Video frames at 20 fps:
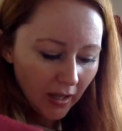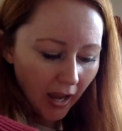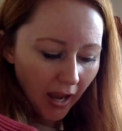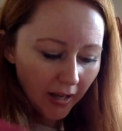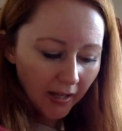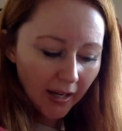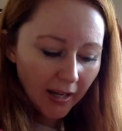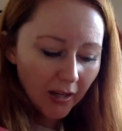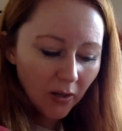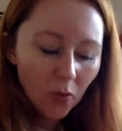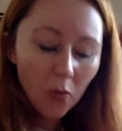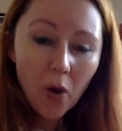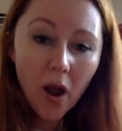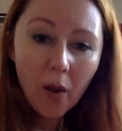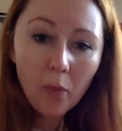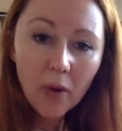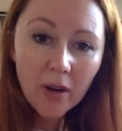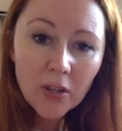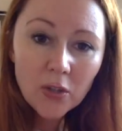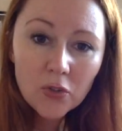And like
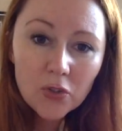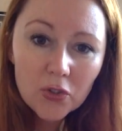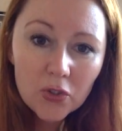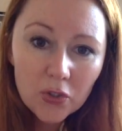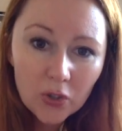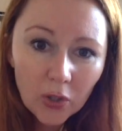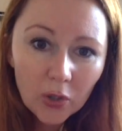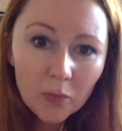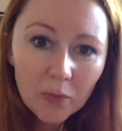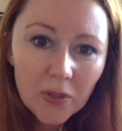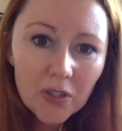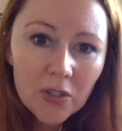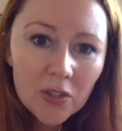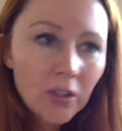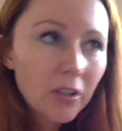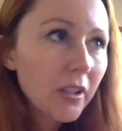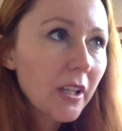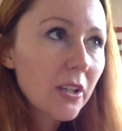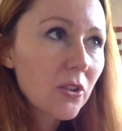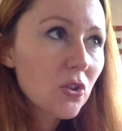when you scoop, it's
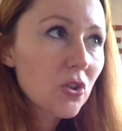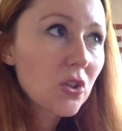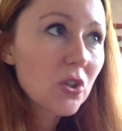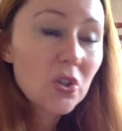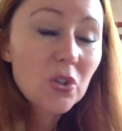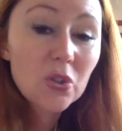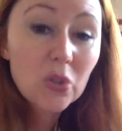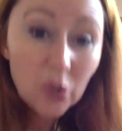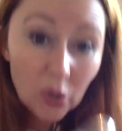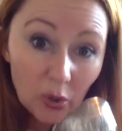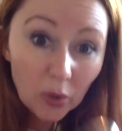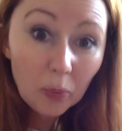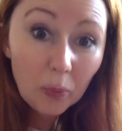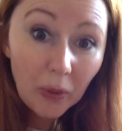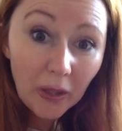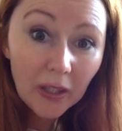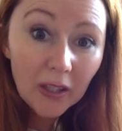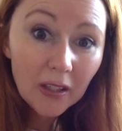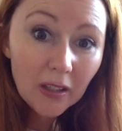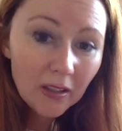not like
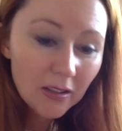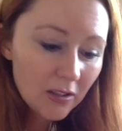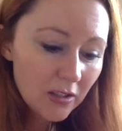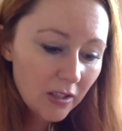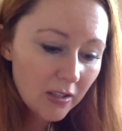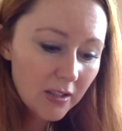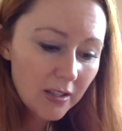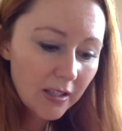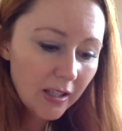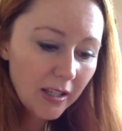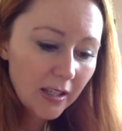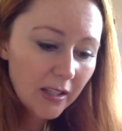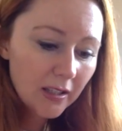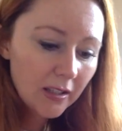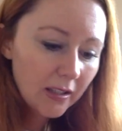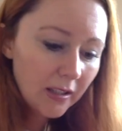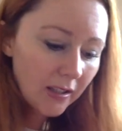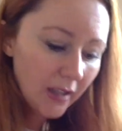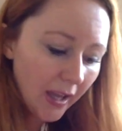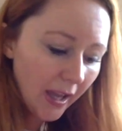scooping just like
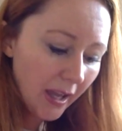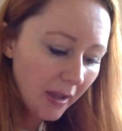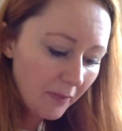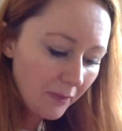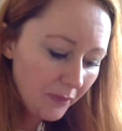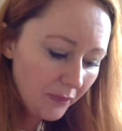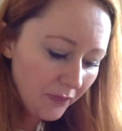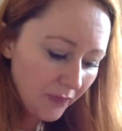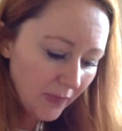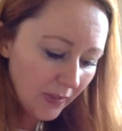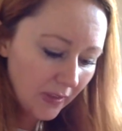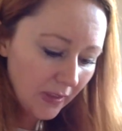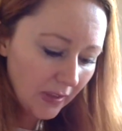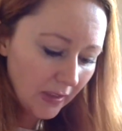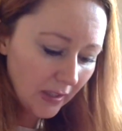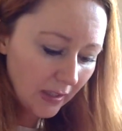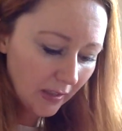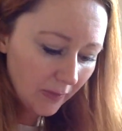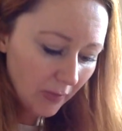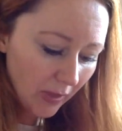the
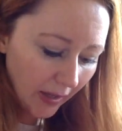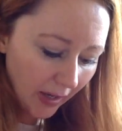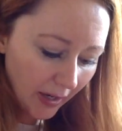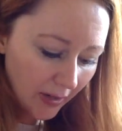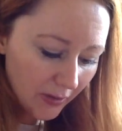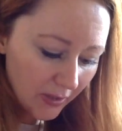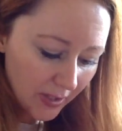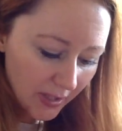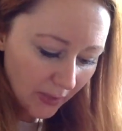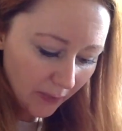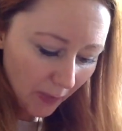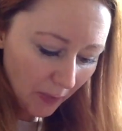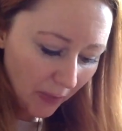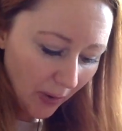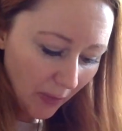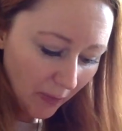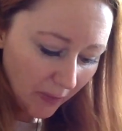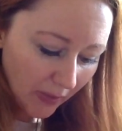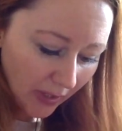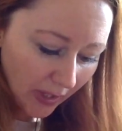innards of a
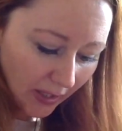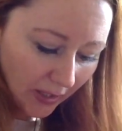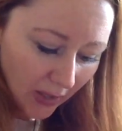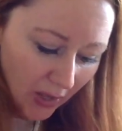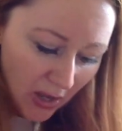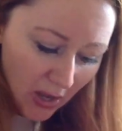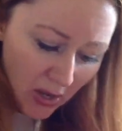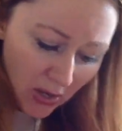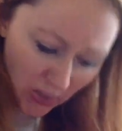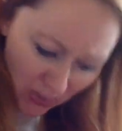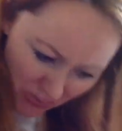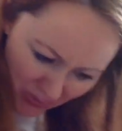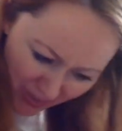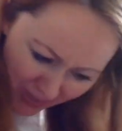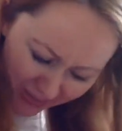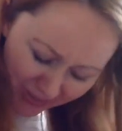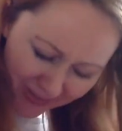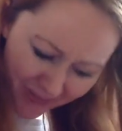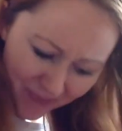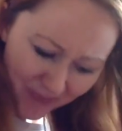pumpkin. Do
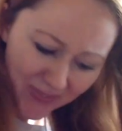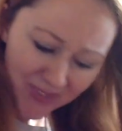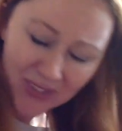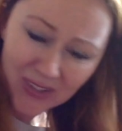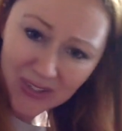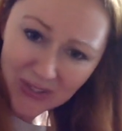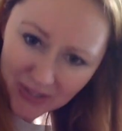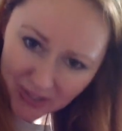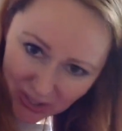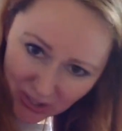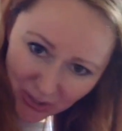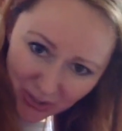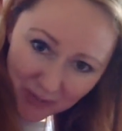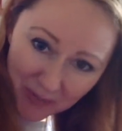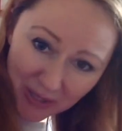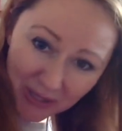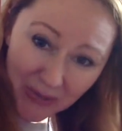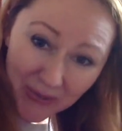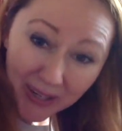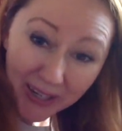you know what I
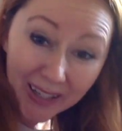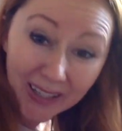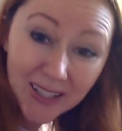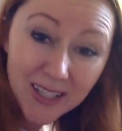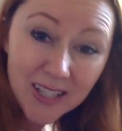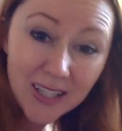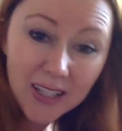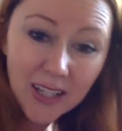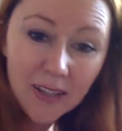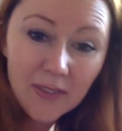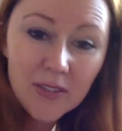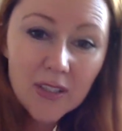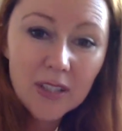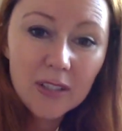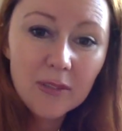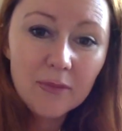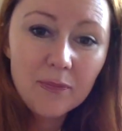mean? You actually have